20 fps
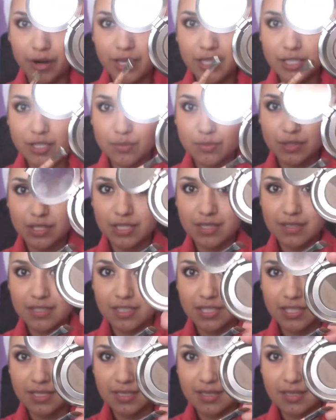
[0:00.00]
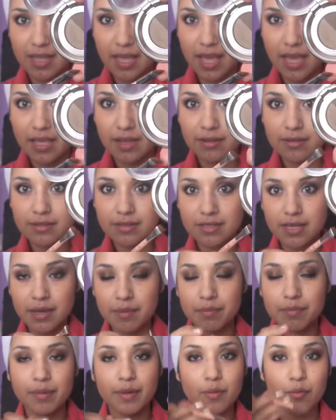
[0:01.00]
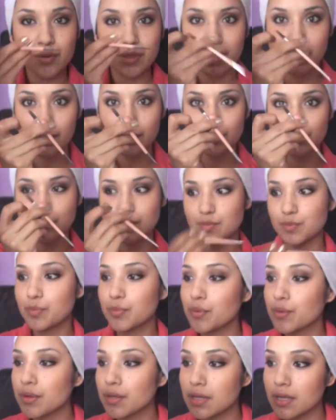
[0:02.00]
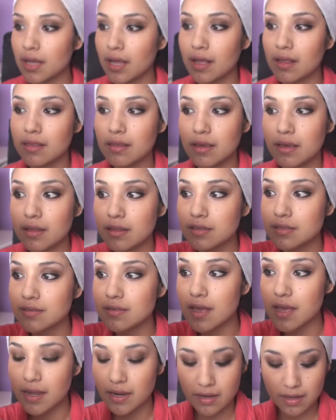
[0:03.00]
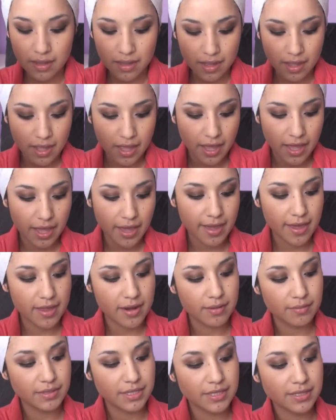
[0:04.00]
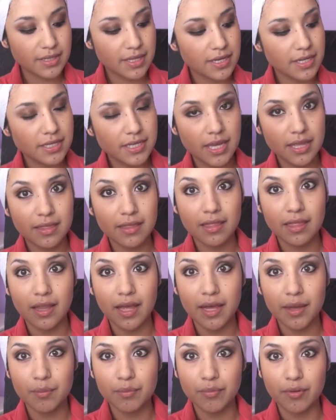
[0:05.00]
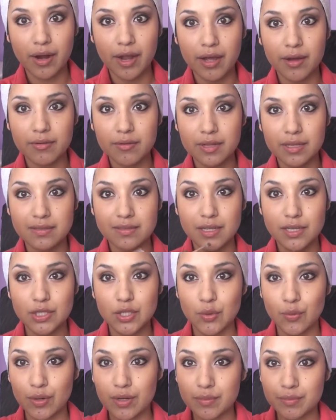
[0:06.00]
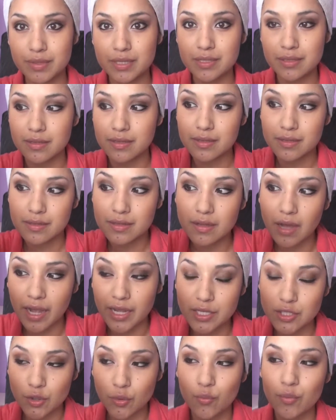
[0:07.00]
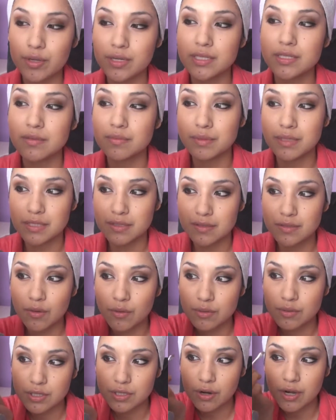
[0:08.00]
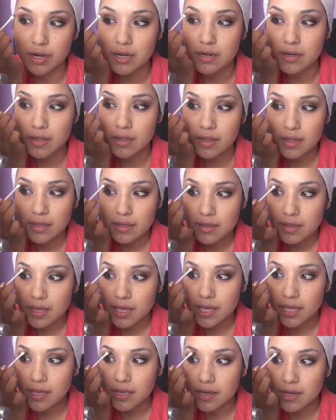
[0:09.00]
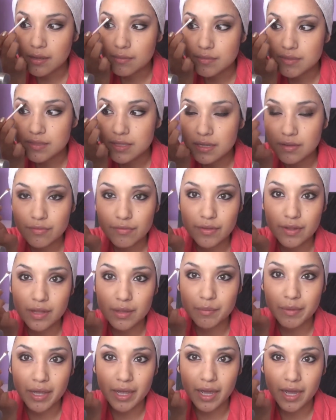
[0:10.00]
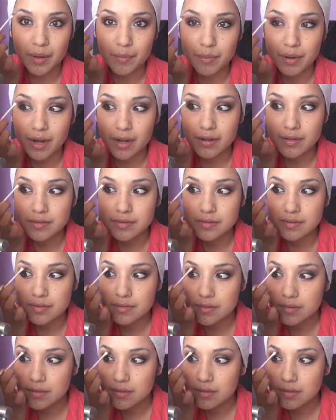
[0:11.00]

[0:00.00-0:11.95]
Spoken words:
brush, which is just the angle tip with the little spool on the other side. And I'm just going to take the light brown because I don't want it to be so dark. And I'm just going to fill in my eyebrows.